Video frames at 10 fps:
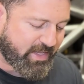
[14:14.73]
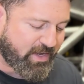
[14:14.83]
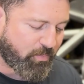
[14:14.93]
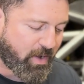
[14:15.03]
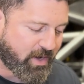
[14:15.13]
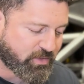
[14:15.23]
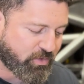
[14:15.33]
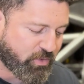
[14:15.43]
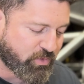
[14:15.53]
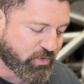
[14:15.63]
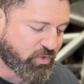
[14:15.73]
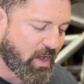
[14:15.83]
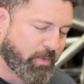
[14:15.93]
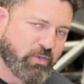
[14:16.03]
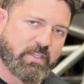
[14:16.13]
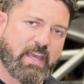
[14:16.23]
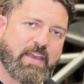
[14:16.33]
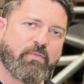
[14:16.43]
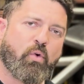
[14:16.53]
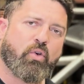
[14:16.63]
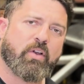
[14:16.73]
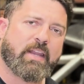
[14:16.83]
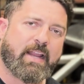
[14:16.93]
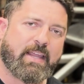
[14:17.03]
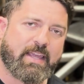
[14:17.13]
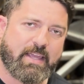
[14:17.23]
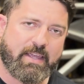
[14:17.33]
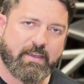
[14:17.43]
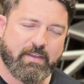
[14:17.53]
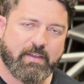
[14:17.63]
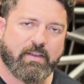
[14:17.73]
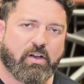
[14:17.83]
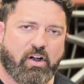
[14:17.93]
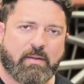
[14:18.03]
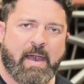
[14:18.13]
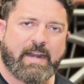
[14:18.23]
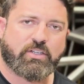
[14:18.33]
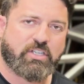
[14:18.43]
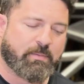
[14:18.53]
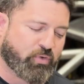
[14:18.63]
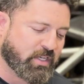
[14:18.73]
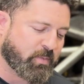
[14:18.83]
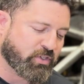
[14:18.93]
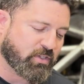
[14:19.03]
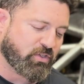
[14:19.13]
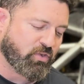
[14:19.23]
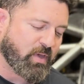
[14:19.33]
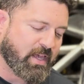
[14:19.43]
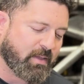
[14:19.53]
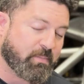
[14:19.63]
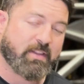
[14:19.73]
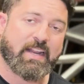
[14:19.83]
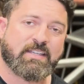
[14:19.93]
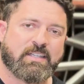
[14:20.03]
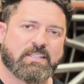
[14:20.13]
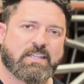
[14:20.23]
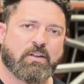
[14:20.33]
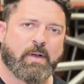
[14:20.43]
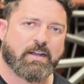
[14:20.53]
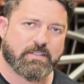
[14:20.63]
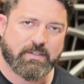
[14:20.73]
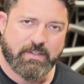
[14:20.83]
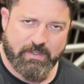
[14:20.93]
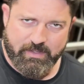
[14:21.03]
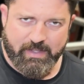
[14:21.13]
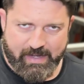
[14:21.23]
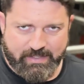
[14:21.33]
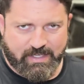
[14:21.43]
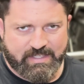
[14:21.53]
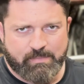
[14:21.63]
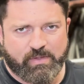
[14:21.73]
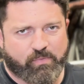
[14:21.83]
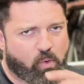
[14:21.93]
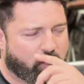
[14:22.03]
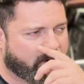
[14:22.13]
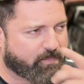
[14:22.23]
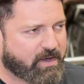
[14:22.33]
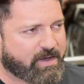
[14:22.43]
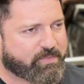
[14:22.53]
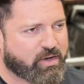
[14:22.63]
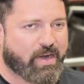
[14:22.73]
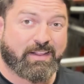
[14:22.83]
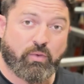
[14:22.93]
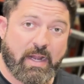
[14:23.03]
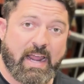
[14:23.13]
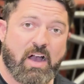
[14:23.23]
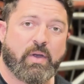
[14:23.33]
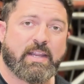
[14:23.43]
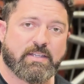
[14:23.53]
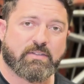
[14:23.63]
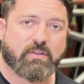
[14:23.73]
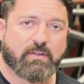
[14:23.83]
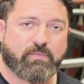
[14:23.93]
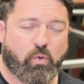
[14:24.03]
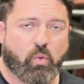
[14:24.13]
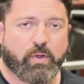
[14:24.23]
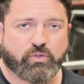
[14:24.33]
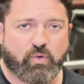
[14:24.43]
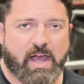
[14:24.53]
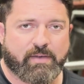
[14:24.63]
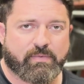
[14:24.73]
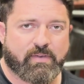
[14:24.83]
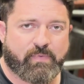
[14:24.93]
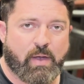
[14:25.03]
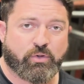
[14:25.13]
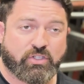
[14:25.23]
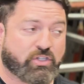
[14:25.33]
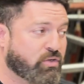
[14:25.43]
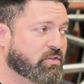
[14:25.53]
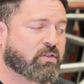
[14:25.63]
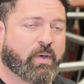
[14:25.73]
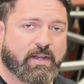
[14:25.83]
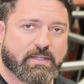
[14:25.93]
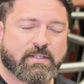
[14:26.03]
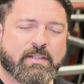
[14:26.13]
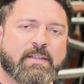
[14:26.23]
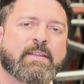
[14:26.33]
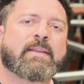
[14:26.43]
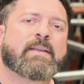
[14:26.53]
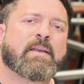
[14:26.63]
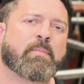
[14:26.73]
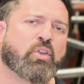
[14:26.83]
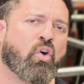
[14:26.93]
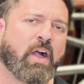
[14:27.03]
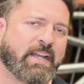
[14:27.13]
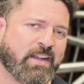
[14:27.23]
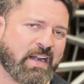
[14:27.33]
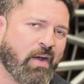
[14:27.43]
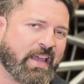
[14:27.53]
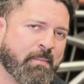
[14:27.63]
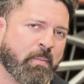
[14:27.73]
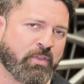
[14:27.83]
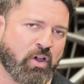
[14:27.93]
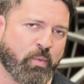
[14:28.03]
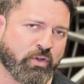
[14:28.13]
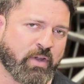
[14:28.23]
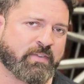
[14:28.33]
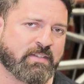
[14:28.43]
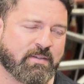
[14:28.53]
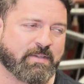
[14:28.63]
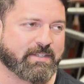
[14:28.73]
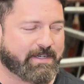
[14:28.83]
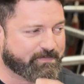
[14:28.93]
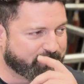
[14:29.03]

gearbox are you using? So I'm using a 4L80E automatic GM transmission to a billet SCS gearbox. And as I said before, theoretically right now it is four-wheel drive if I were just to use it the way it is. But the whole idea and how I came up with the all-wheel drive system is, I